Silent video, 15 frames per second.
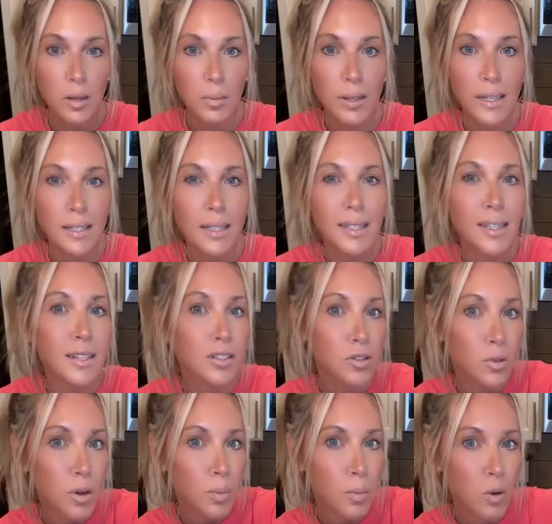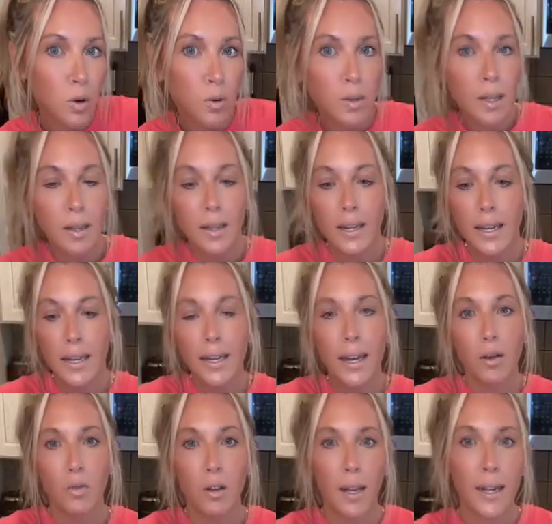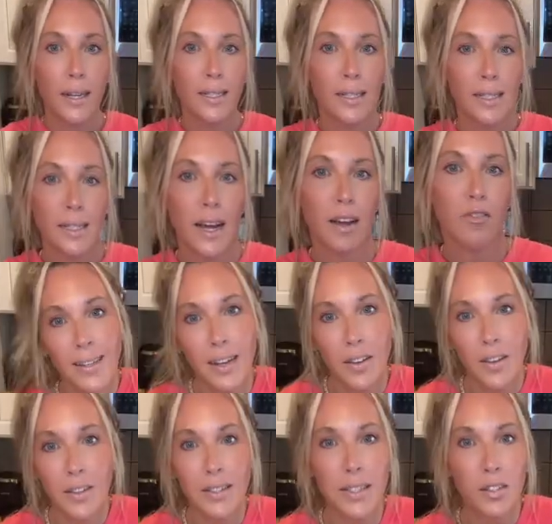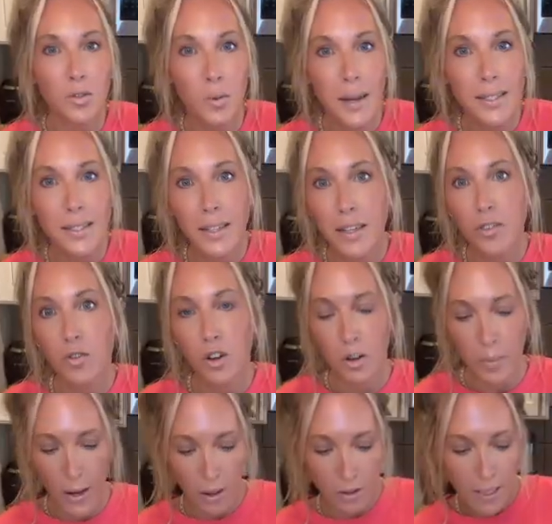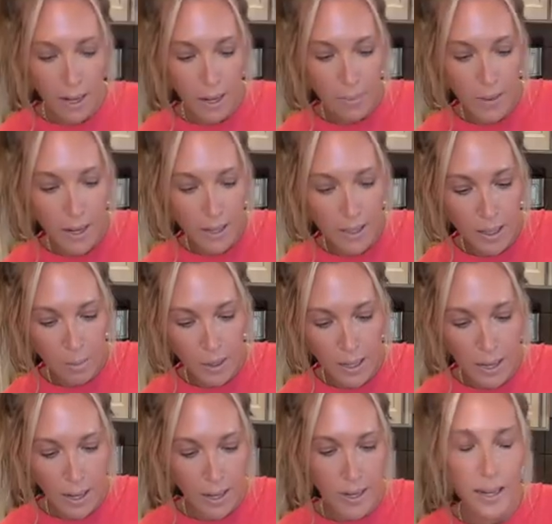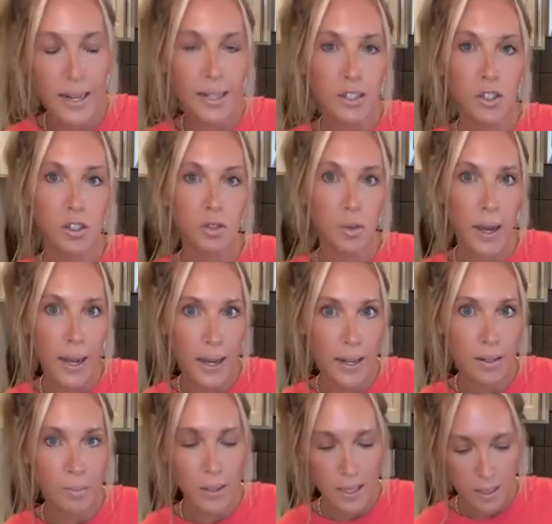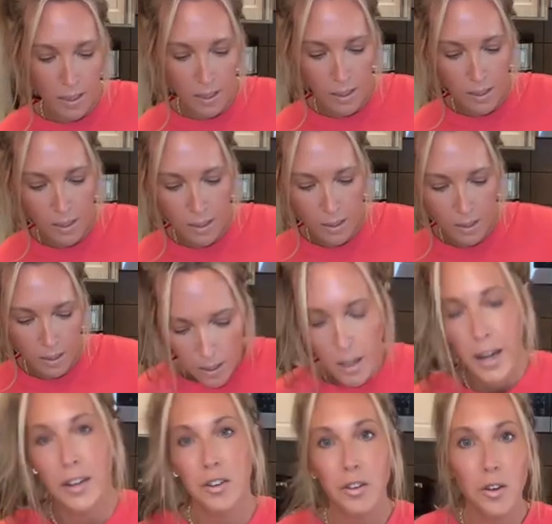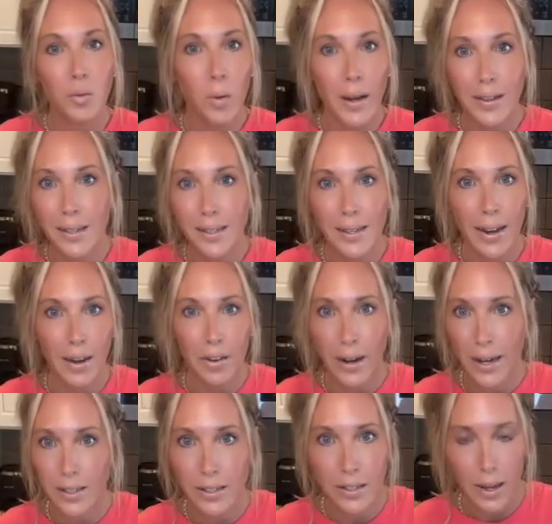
so I just put it into a bowl, covered it with a lid for 10 minutes. Now that this is rested for about 10 minutes, I'm gonna cut it into 8 pieces. And you can weigh this out, I just